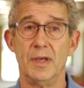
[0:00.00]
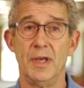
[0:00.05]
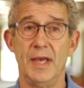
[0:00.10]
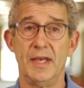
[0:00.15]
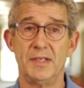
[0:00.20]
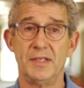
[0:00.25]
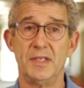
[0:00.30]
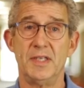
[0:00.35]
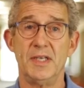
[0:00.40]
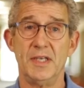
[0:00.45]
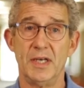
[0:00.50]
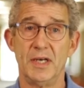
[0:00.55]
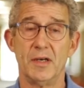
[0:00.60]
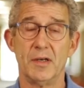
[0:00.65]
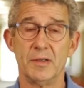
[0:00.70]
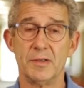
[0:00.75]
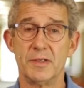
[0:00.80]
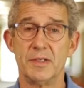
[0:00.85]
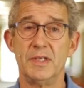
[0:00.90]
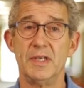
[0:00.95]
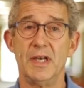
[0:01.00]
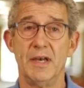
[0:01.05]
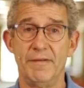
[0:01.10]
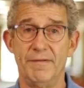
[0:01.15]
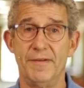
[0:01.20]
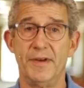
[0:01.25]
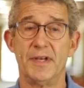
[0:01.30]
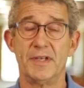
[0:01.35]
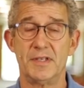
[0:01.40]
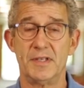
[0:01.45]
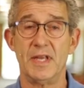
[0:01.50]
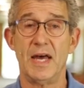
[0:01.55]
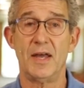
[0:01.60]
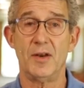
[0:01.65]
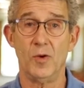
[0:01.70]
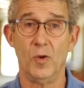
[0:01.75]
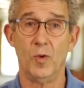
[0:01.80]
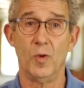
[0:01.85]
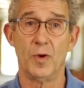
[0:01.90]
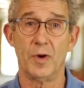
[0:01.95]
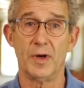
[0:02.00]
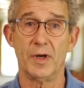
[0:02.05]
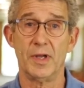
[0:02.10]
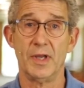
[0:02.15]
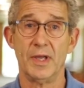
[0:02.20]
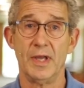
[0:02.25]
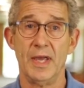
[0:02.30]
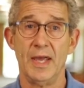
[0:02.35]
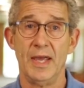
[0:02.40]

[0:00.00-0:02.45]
stlcfs.org